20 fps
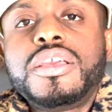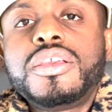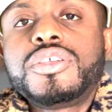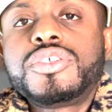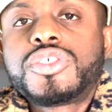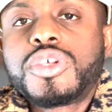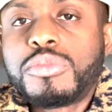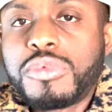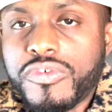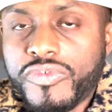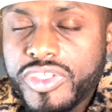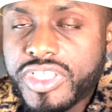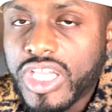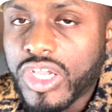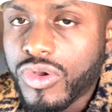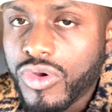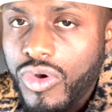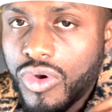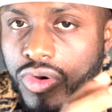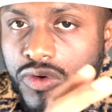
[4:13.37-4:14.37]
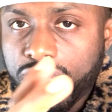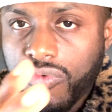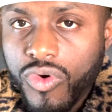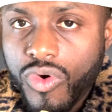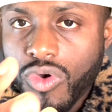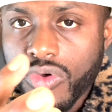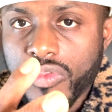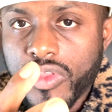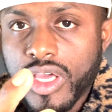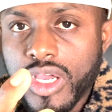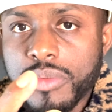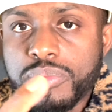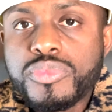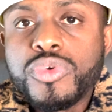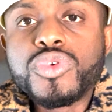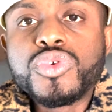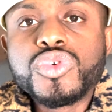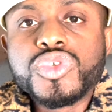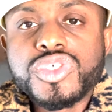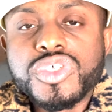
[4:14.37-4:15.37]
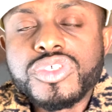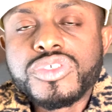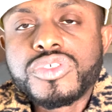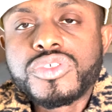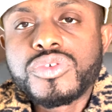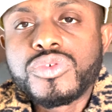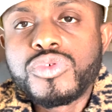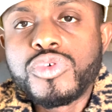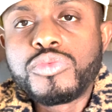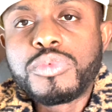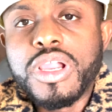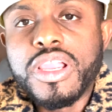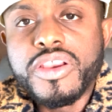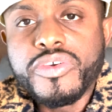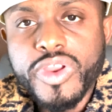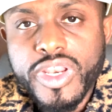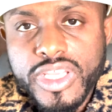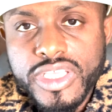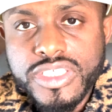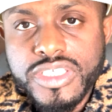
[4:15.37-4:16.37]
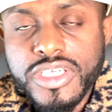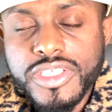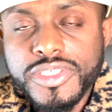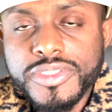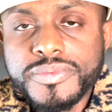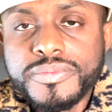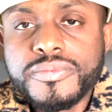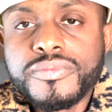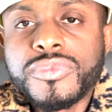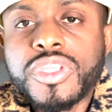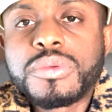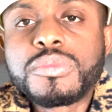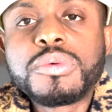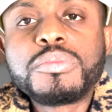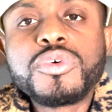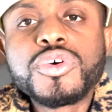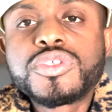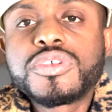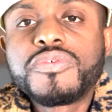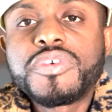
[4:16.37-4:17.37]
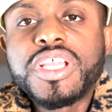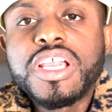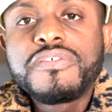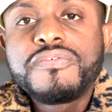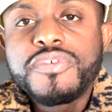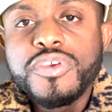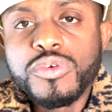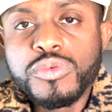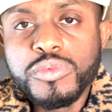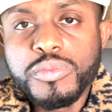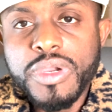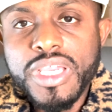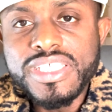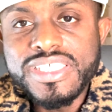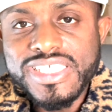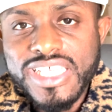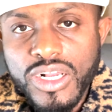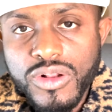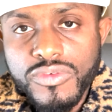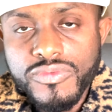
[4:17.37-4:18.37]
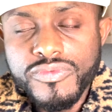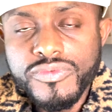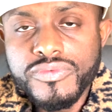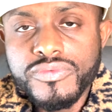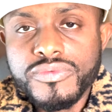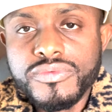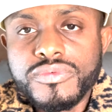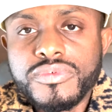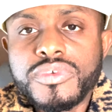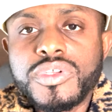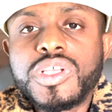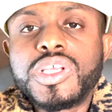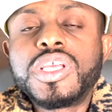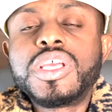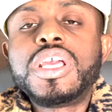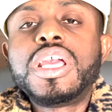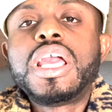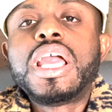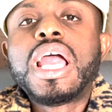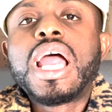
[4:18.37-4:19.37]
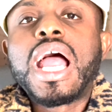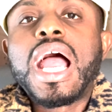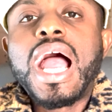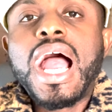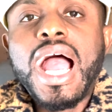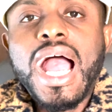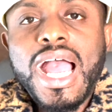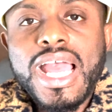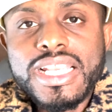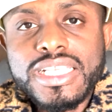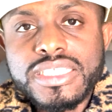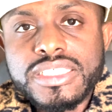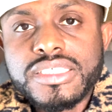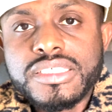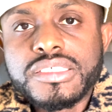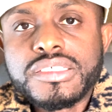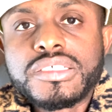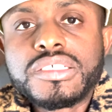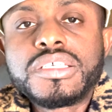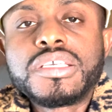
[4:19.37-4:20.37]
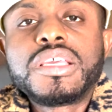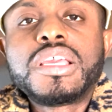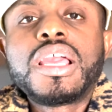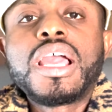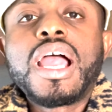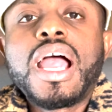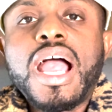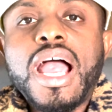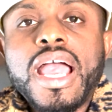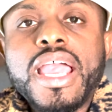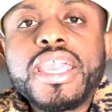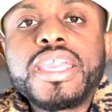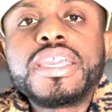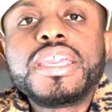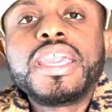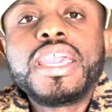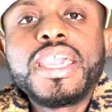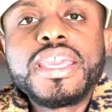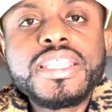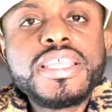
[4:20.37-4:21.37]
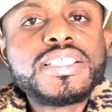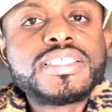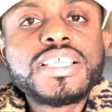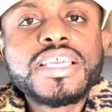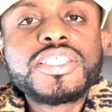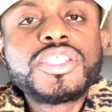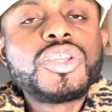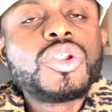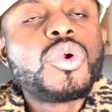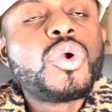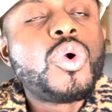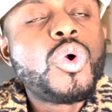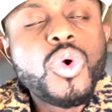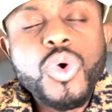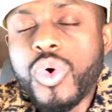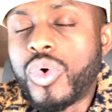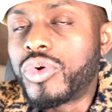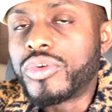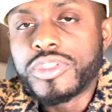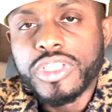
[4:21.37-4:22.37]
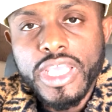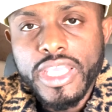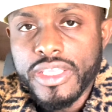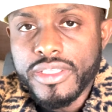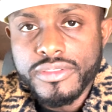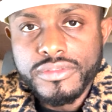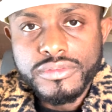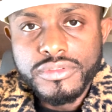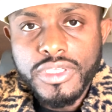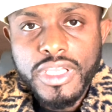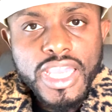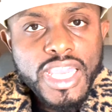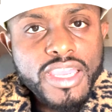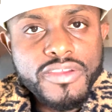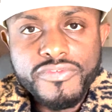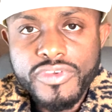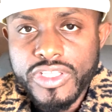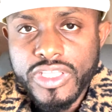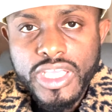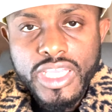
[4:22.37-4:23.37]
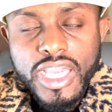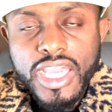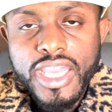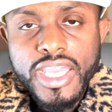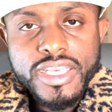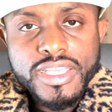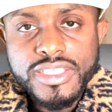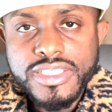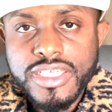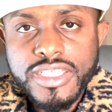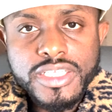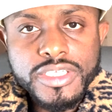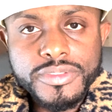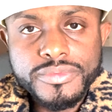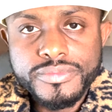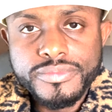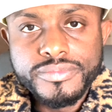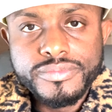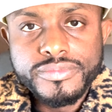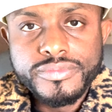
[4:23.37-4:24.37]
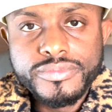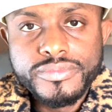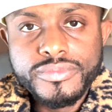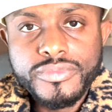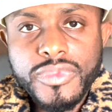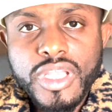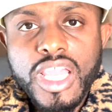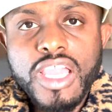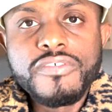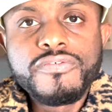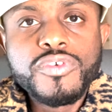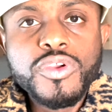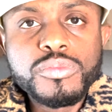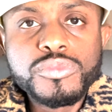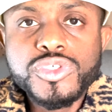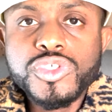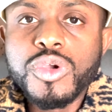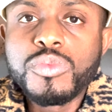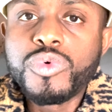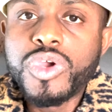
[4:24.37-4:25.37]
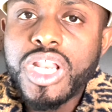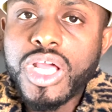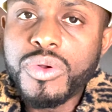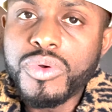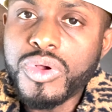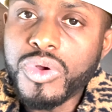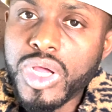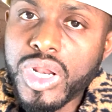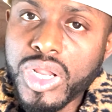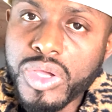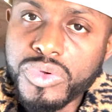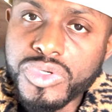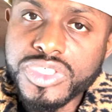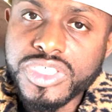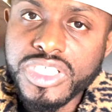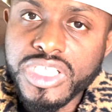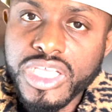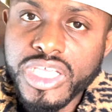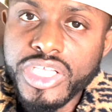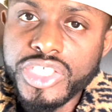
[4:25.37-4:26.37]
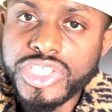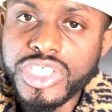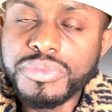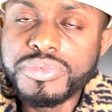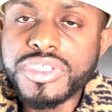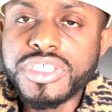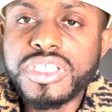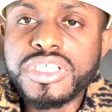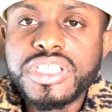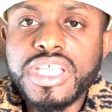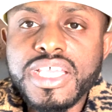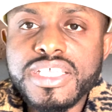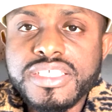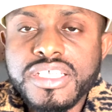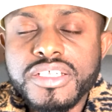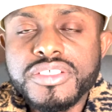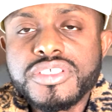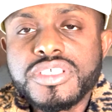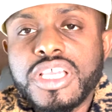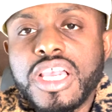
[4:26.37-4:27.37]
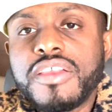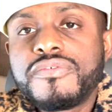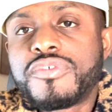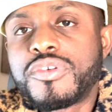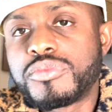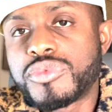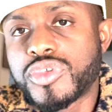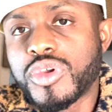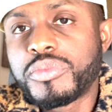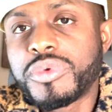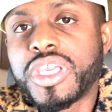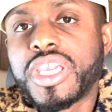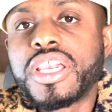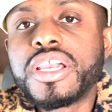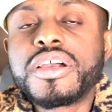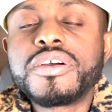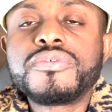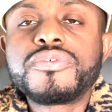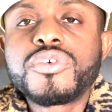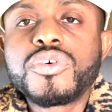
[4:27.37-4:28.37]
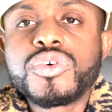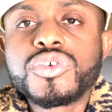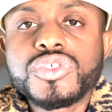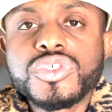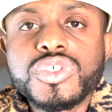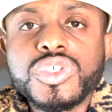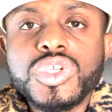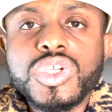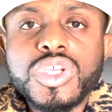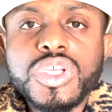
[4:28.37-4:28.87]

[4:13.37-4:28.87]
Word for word: Some of it I got off other producers whom I credited, but most of it I filmed myself. And I edited the whole thing, everything I edited it. I filmed some when I, while I was in Egypt in the desert. I filmed some here, of course.